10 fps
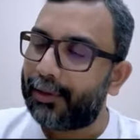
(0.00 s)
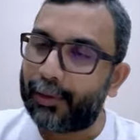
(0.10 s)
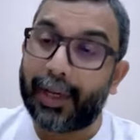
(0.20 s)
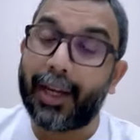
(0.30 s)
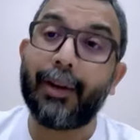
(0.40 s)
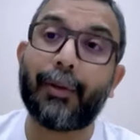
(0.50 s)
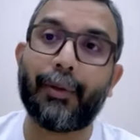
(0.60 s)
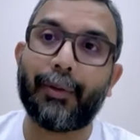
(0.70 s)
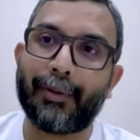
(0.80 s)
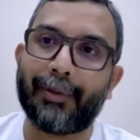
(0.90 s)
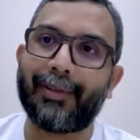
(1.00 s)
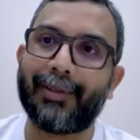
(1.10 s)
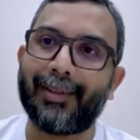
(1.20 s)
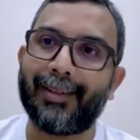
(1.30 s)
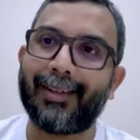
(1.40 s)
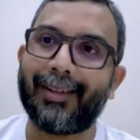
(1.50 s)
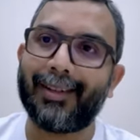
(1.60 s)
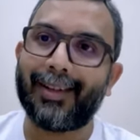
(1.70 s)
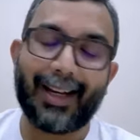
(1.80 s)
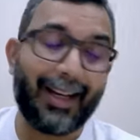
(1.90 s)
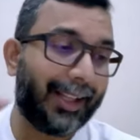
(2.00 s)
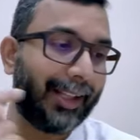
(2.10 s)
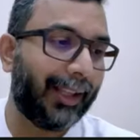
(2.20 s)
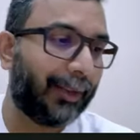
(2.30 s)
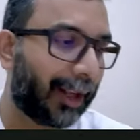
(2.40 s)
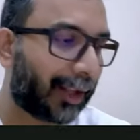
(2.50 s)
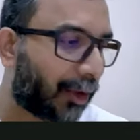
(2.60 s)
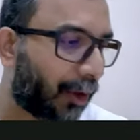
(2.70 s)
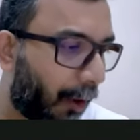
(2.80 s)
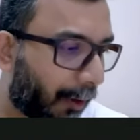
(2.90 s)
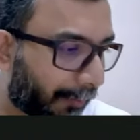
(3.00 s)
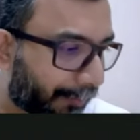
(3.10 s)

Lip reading: to hero. And listening to that song,